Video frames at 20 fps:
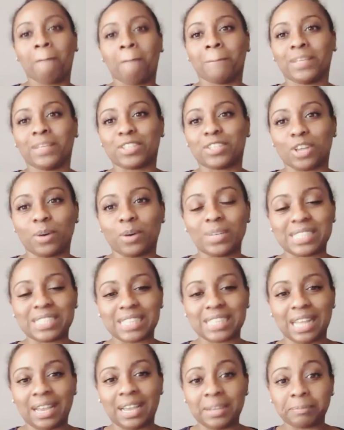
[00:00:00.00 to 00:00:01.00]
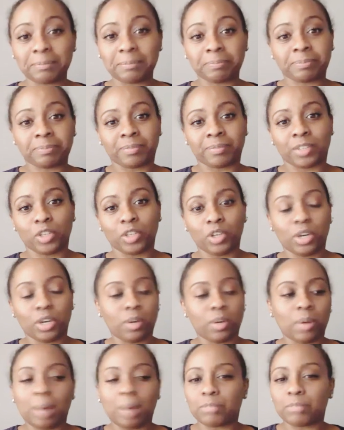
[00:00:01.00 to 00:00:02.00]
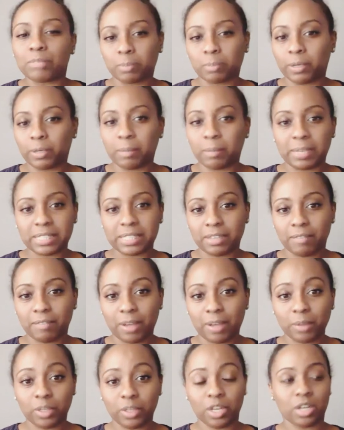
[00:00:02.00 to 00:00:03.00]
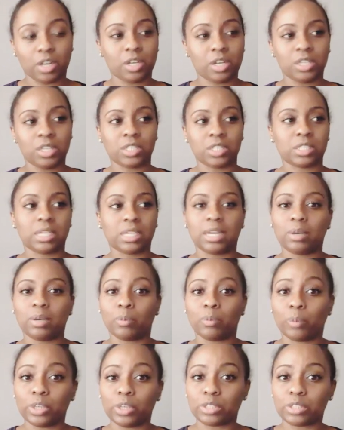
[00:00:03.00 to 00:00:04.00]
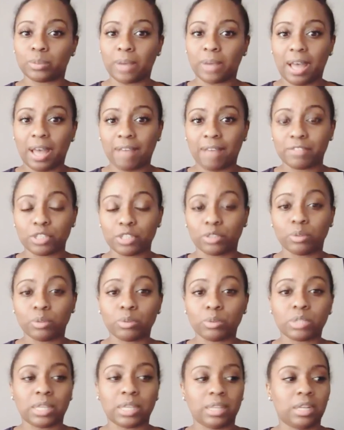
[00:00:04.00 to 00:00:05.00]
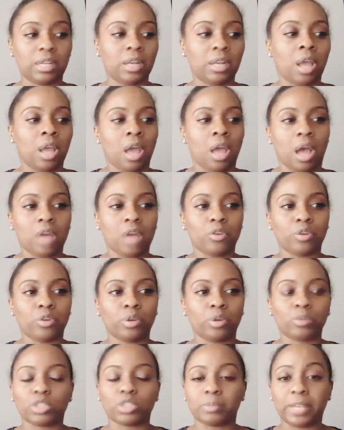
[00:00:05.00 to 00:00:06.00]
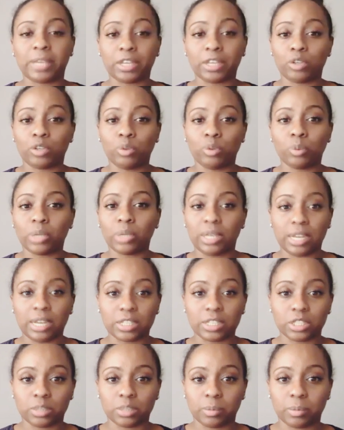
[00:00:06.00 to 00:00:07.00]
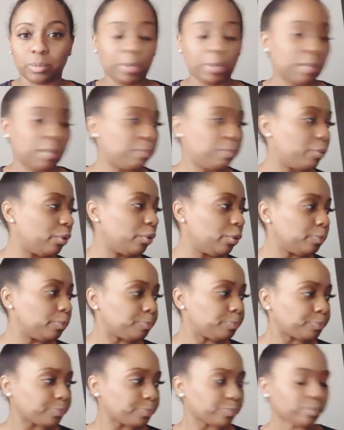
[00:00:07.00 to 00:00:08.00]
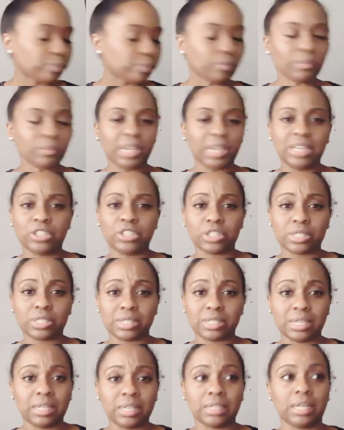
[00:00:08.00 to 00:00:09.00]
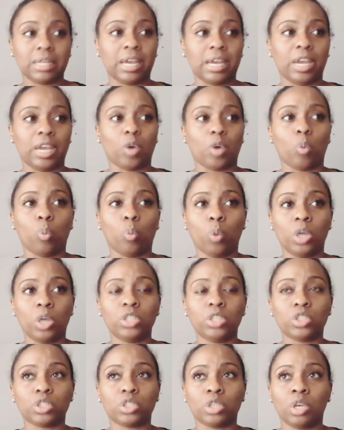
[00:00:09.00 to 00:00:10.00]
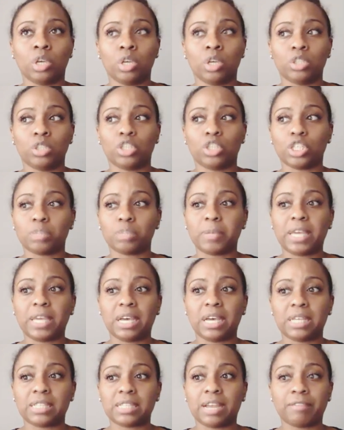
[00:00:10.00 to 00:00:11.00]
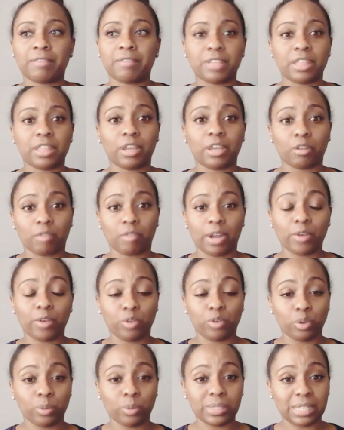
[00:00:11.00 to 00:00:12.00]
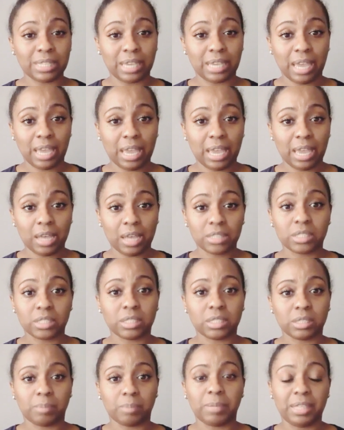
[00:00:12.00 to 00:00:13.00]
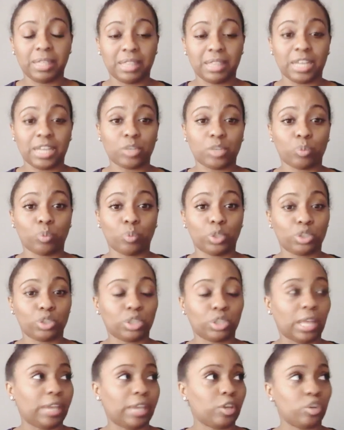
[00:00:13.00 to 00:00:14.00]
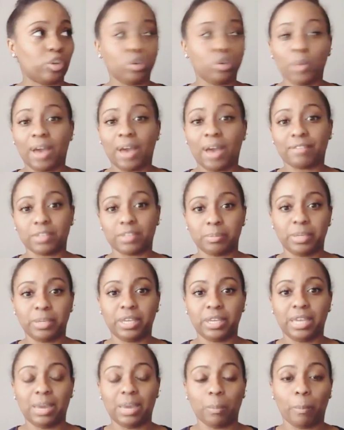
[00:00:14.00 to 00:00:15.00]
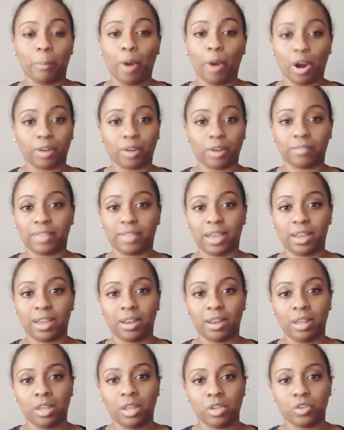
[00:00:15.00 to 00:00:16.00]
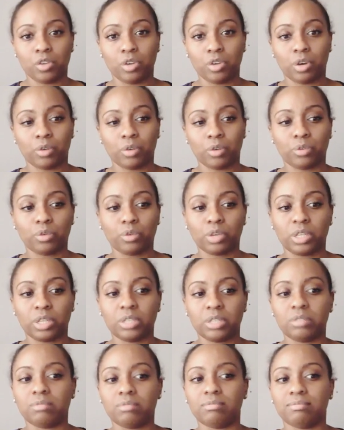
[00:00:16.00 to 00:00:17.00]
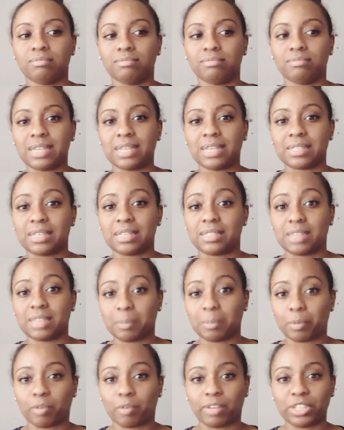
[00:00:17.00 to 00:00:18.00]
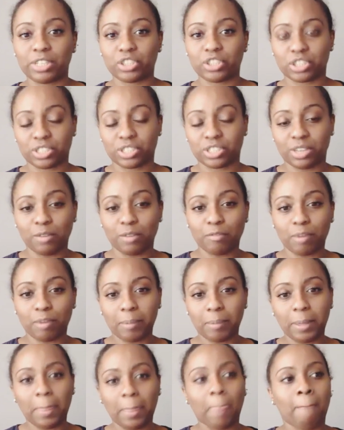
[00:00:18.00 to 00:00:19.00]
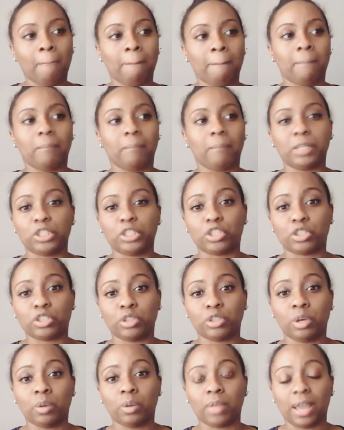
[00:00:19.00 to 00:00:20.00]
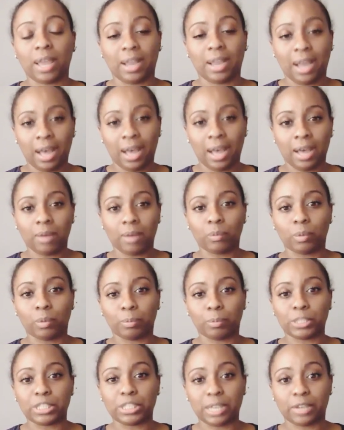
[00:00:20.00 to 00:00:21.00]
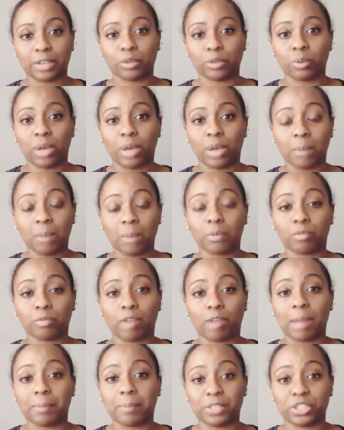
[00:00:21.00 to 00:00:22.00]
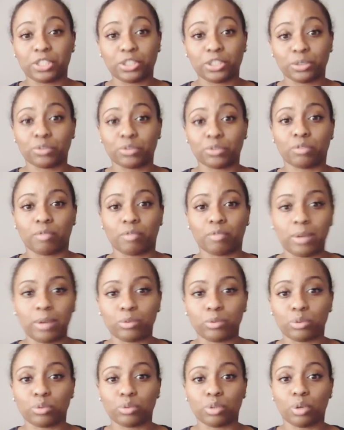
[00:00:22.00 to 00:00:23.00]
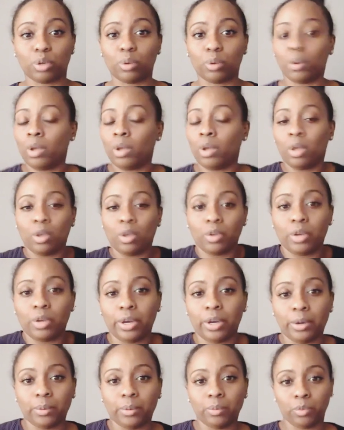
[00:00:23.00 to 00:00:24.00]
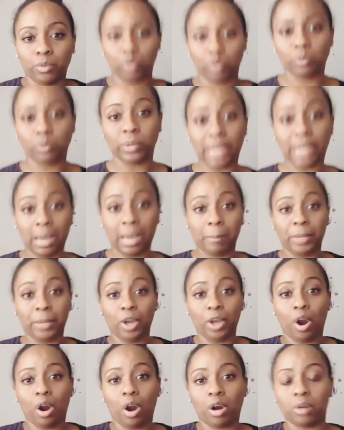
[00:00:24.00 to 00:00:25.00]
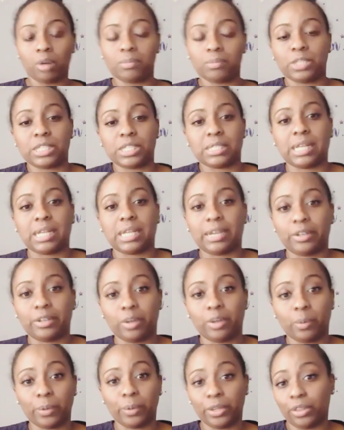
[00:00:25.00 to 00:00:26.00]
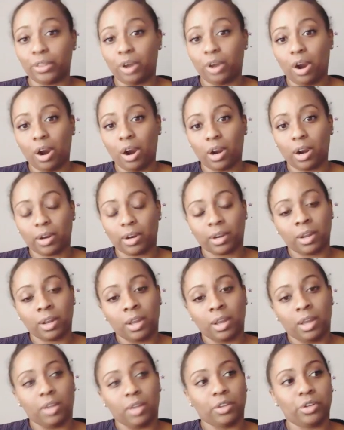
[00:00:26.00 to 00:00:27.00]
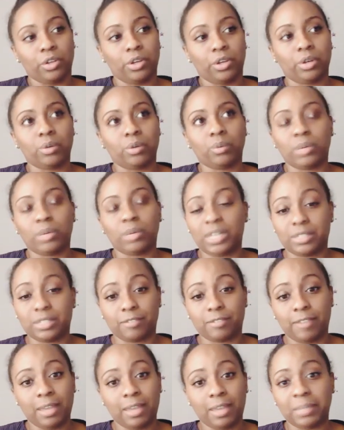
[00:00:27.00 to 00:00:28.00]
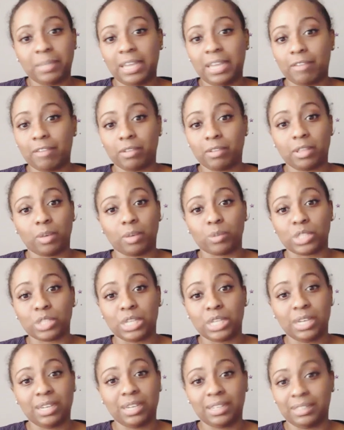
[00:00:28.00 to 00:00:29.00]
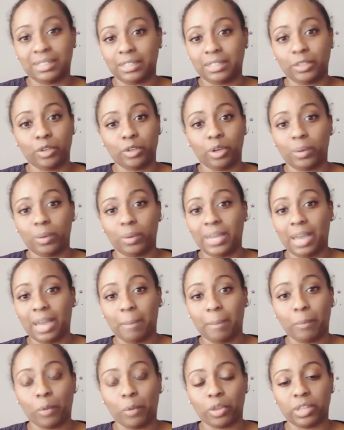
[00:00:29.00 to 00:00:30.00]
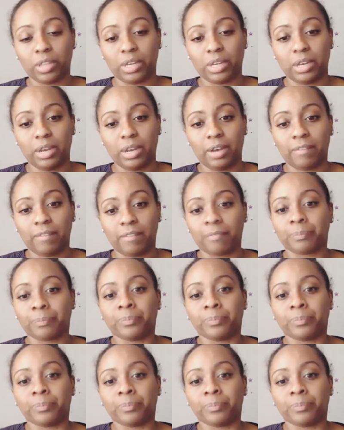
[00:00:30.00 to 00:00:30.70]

So it's like, you know, I'm just putting myself out there and it's like, what do I have to lose? And then, you know, just making new connections with people and just seeing, like, once, just because everything around you was in chaos doesn't mean that what, like, you have to be a part of that. You know, you can not say separate yourself from it, but just know that God will protect you. God will wrap a shield around you. So, you know, you will not be harmed, just like Noah in the ark. You know, his family, everything was good. You know, he had more than enough.